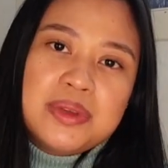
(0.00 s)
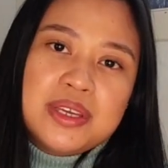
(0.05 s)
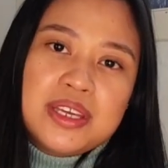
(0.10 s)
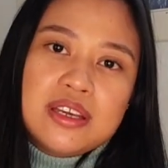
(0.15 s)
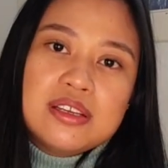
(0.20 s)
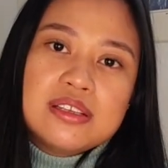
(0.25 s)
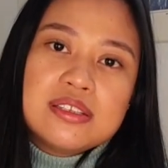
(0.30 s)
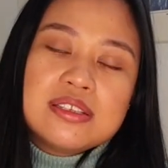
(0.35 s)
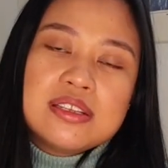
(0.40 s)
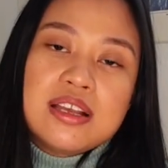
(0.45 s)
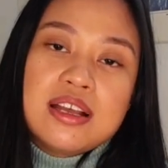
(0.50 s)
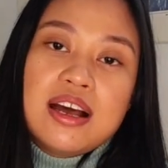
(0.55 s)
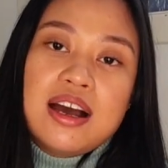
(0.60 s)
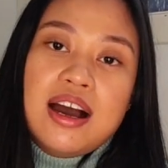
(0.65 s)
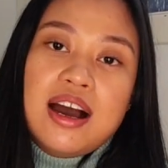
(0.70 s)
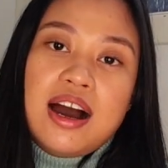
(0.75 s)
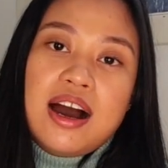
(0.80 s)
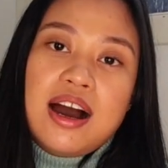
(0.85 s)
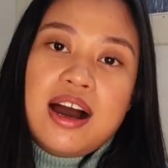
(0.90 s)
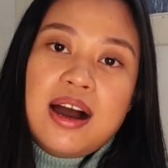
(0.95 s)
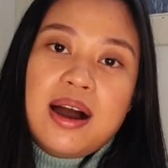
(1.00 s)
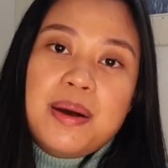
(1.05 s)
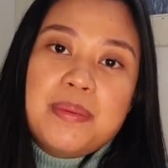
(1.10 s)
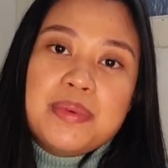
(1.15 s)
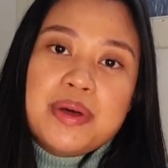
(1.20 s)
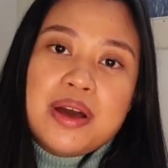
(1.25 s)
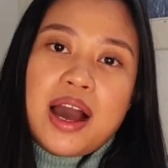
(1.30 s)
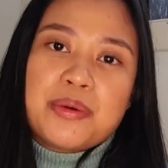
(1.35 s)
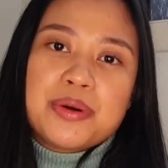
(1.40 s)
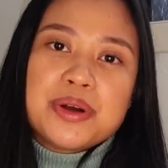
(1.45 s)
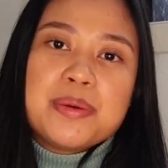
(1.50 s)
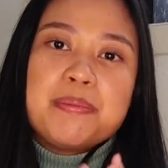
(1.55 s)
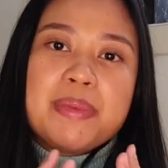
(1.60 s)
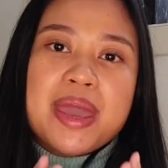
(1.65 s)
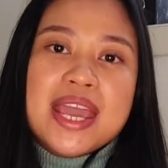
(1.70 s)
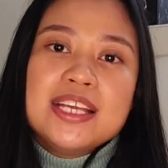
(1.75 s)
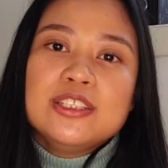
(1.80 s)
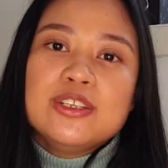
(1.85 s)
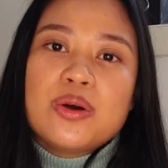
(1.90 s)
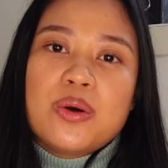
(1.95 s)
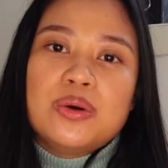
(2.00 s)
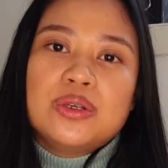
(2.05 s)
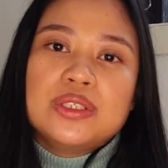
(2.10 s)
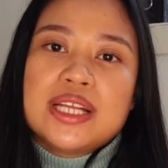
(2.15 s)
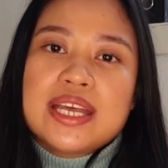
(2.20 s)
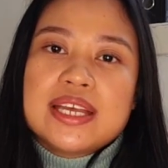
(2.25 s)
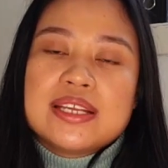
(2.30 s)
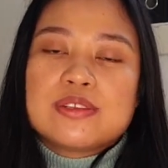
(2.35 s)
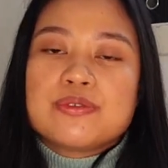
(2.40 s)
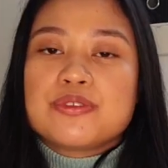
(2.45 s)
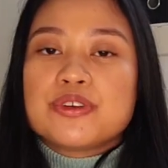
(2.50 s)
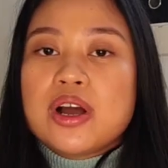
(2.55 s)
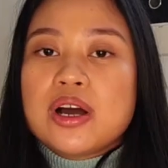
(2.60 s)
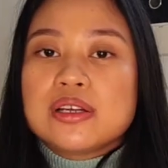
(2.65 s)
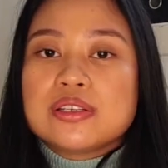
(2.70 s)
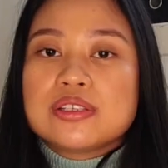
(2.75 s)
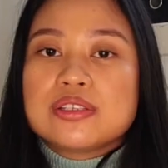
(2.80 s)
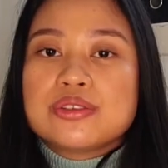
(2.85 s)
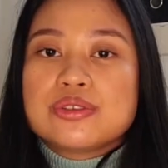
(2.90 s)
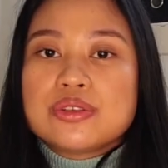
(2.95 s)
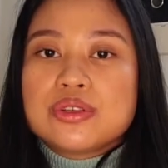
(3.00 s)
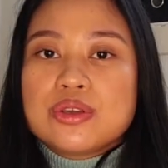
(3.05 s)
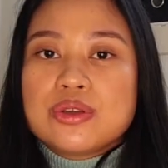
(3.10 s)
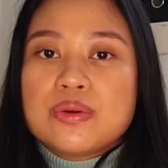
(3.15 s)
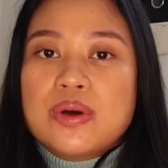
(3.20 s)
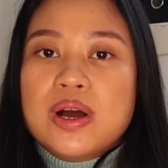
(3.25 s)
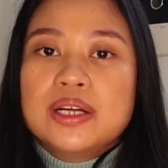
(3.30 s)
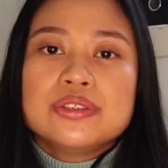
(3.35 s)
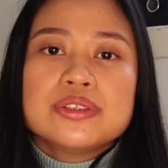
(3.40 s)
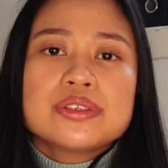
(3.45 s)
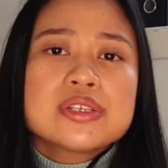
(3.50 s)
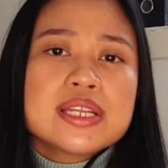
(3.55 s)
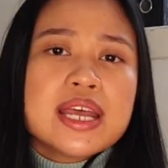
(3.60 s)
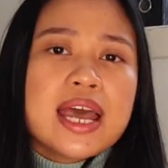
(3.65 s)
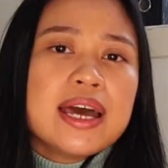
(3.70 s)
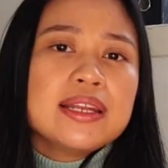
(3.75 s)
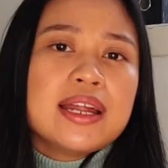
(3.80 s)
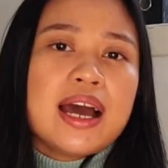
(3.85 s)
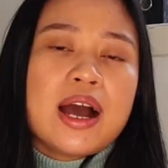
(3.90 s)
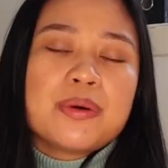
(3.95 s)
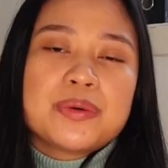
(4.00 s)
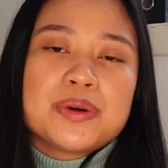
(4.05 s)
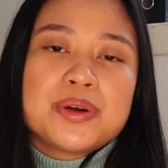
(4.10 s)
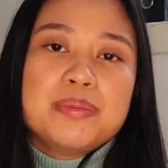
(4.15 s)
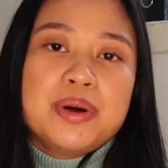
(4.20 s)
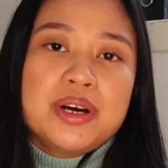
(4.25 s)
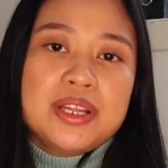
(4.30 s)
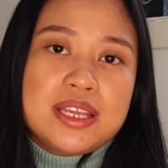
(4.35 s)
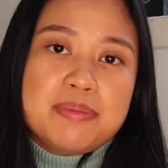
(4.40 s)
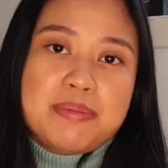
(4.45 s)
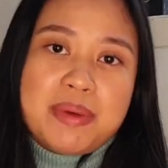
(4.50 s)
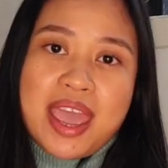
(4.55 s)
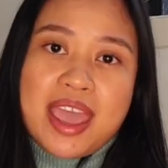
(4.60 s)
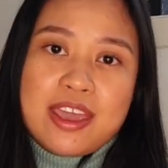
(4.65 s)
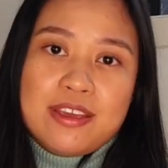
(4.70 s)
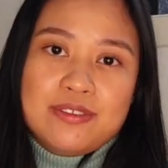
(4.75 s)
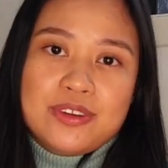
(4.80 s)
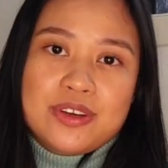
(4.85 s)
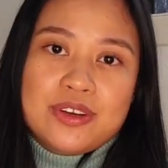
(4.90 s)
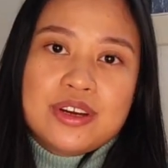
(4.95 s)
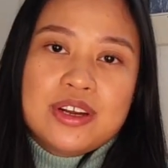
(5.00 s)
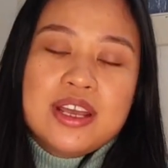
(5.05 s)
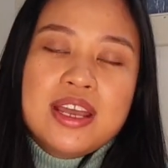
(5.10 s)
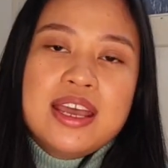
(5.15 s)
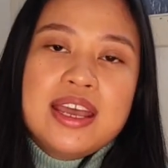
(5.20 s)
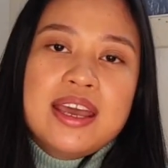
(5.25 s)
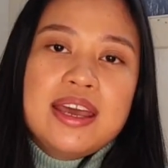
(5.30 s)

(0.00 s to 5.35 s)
because our main goal is for us to understand our money behavior